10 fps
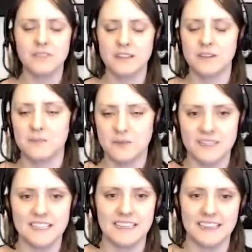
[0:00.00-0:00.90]

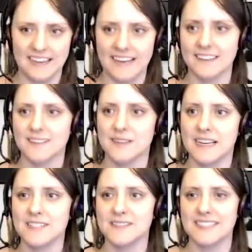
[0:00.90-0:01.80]
community at that. So
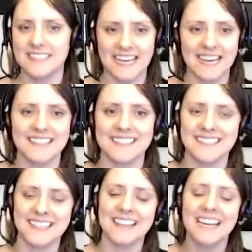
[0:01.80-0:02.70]
that's
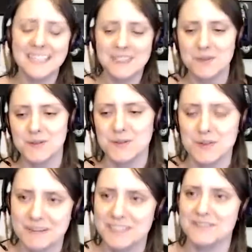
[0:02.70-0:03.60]
fantastic. Thank you
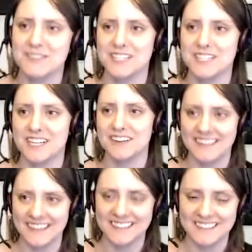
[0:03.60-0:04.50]
so much for sharing
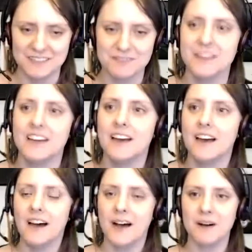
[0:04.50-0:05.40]
that, Tiff.
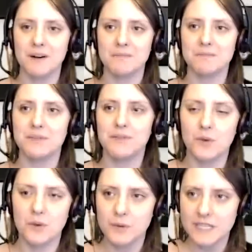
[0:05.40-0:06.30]

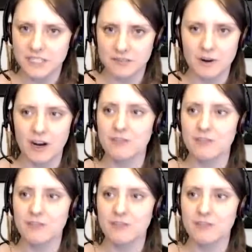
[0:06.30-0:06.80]
Before we jump off and